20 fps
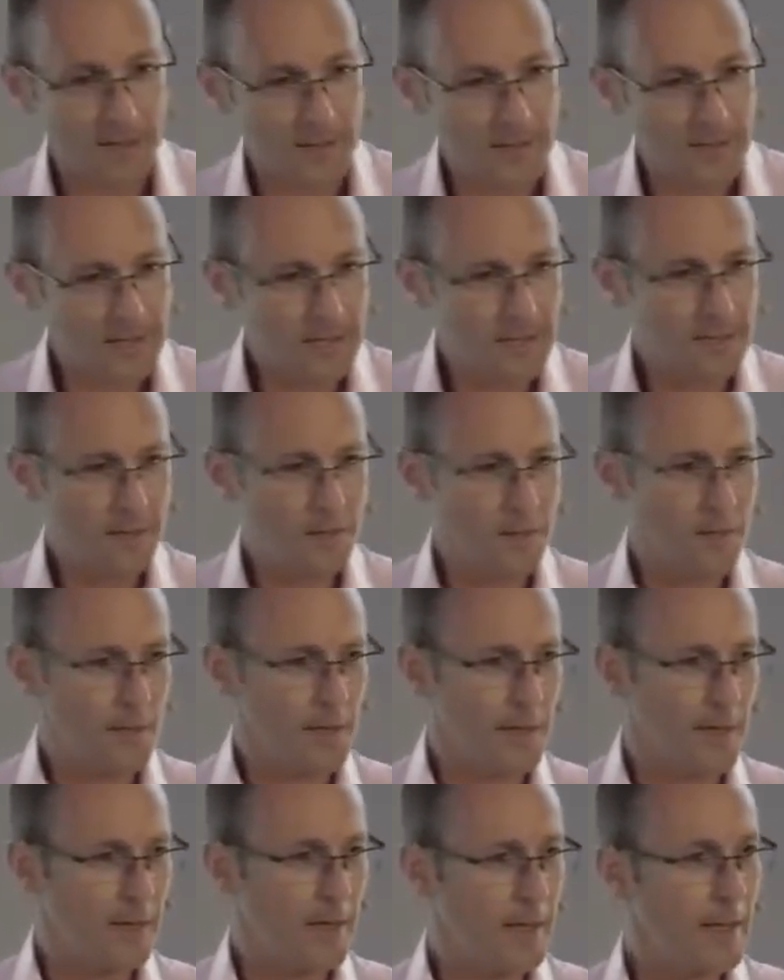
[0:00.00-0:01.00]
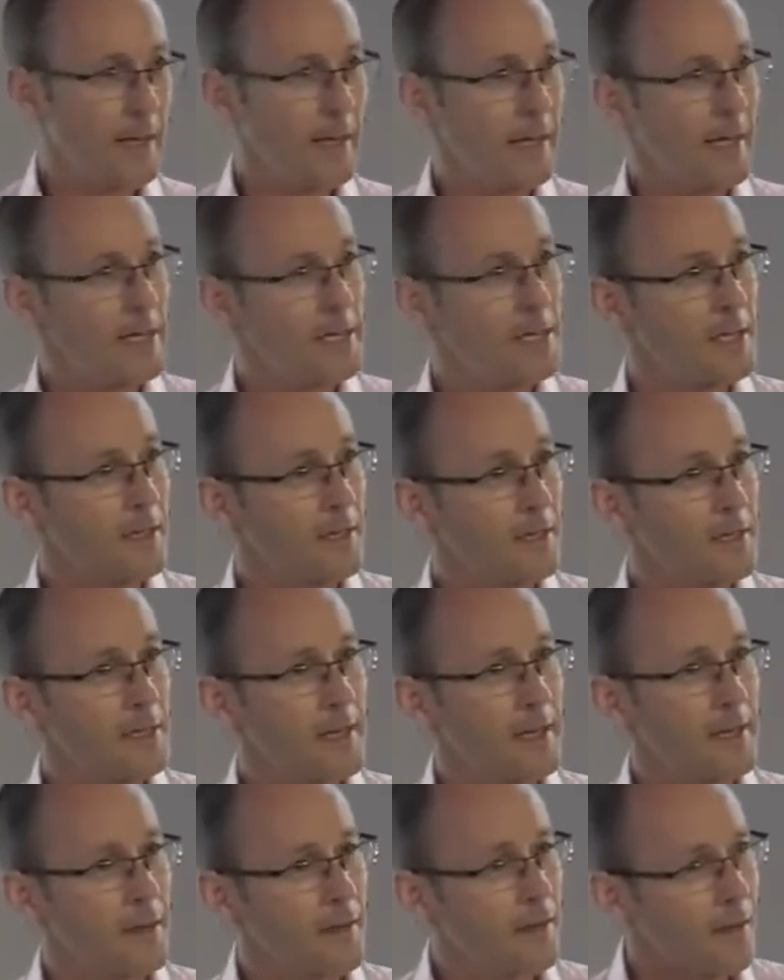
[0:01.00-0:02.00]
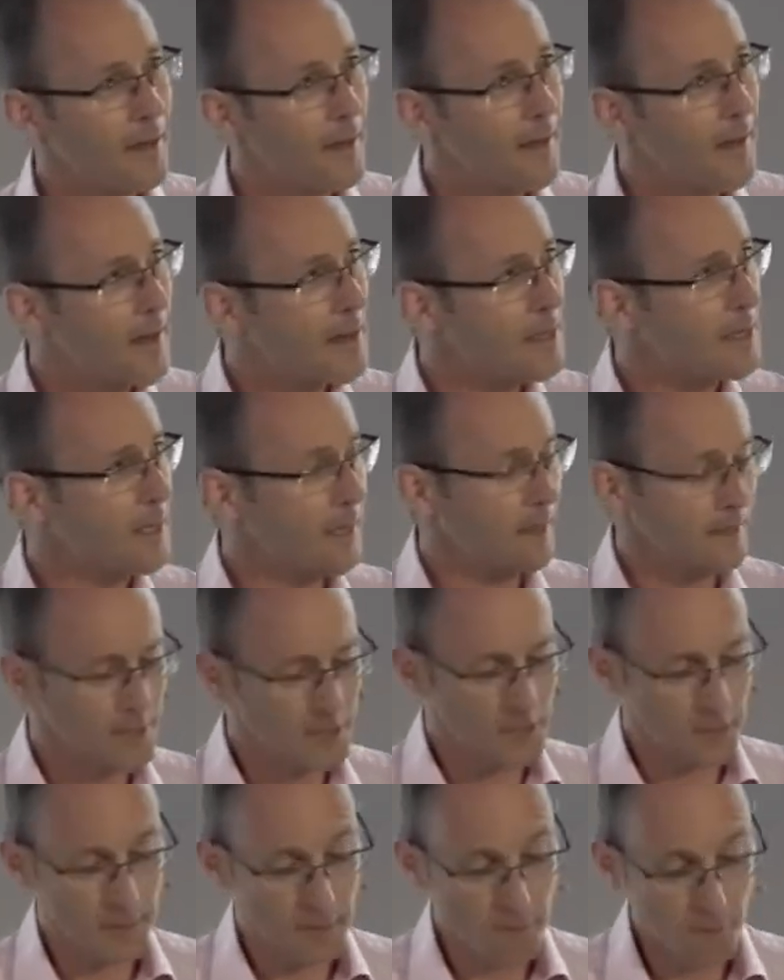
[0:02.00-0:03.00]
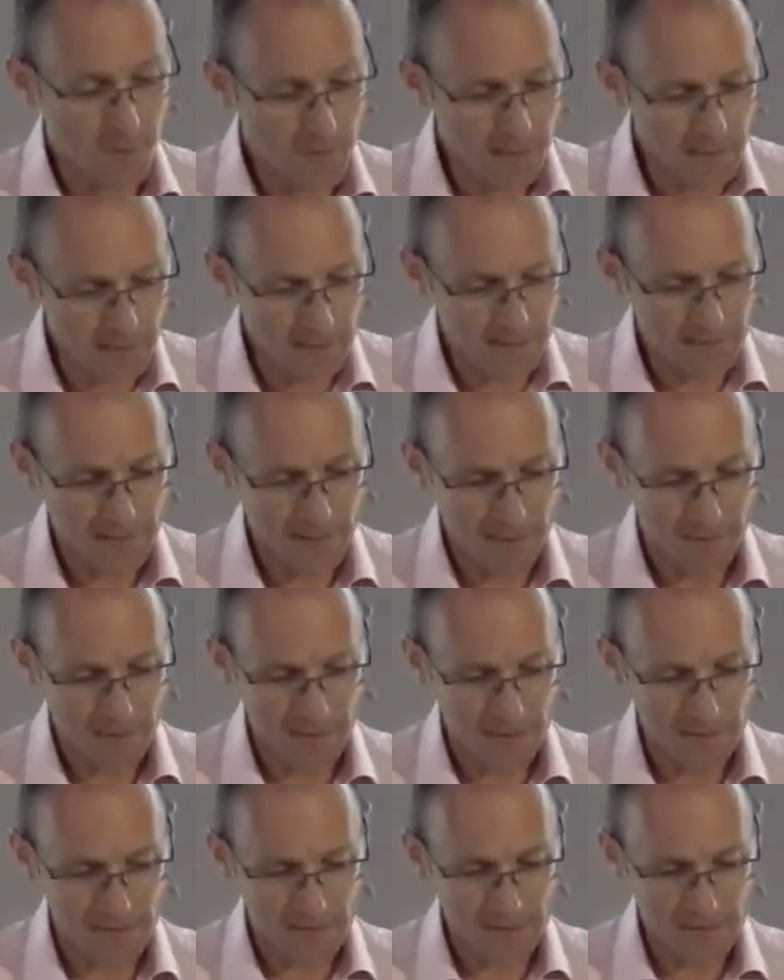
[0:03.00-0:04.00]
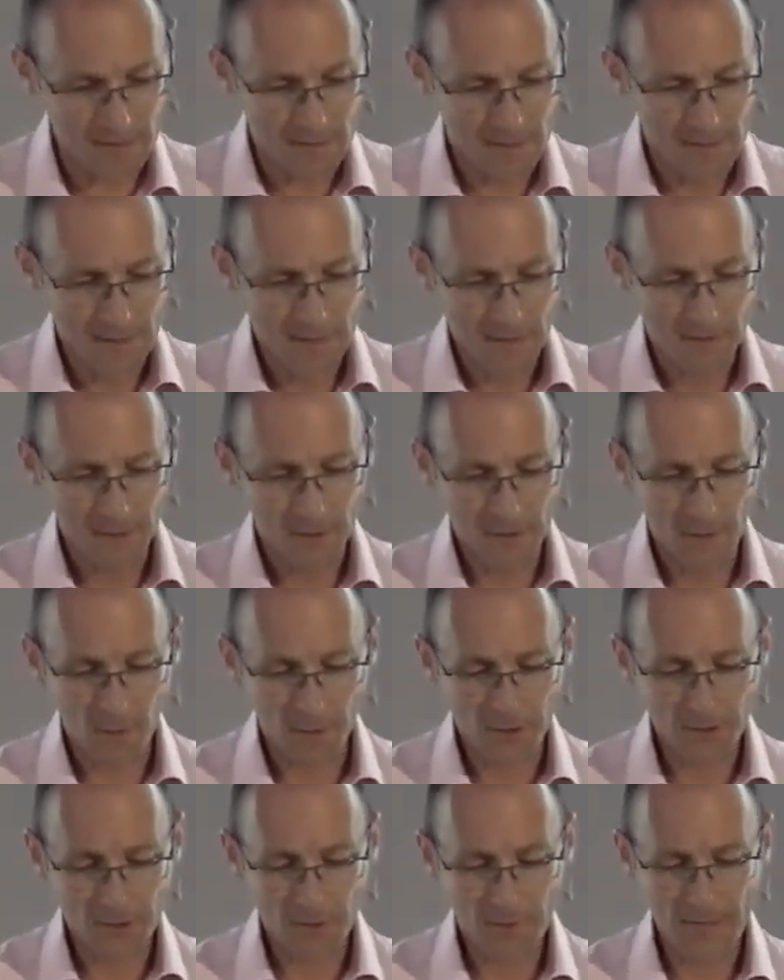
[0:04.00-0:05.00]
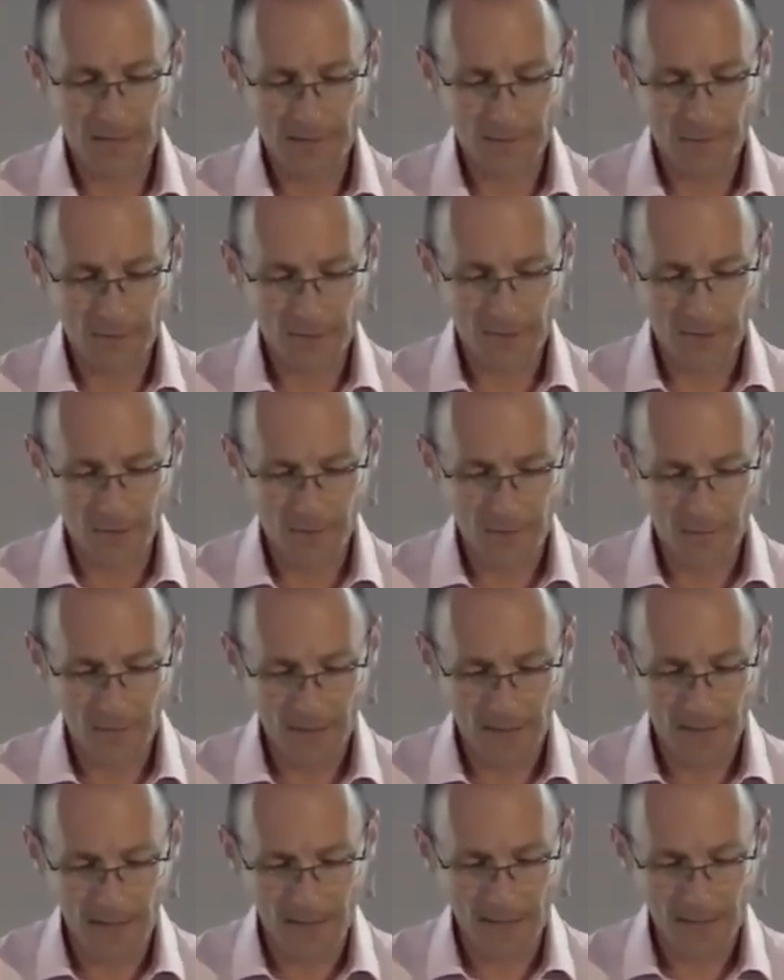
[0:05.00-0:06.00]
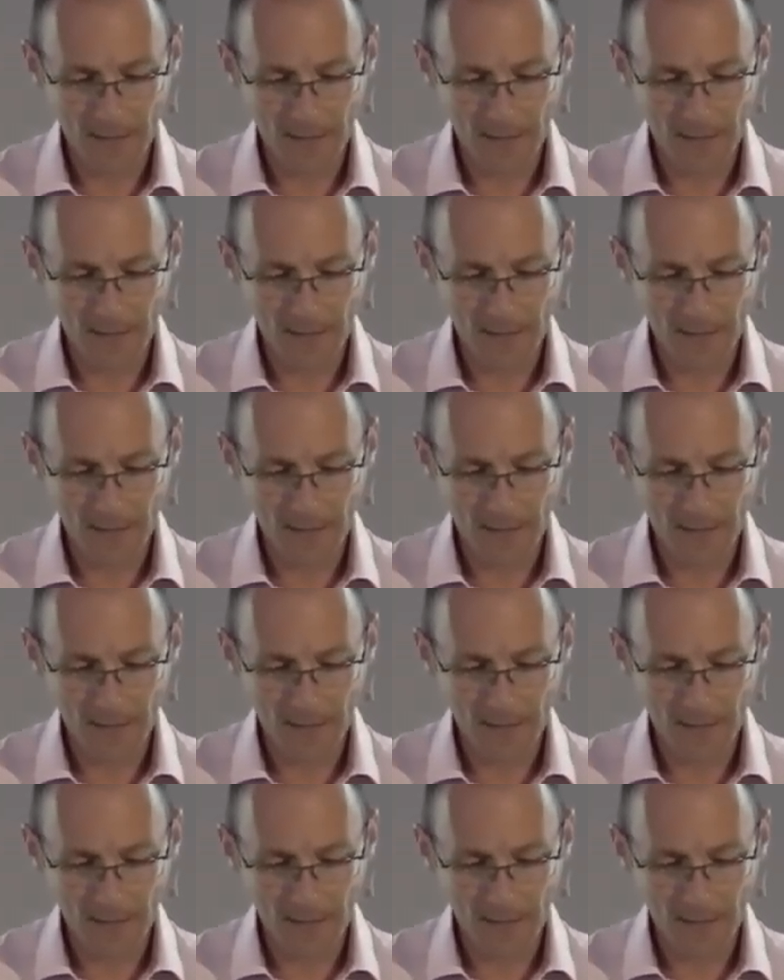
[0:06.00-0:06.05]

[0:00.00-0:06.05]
This is the thing he's going to say, the last thing that's going to be ringing in their ears that he wants them never to forget.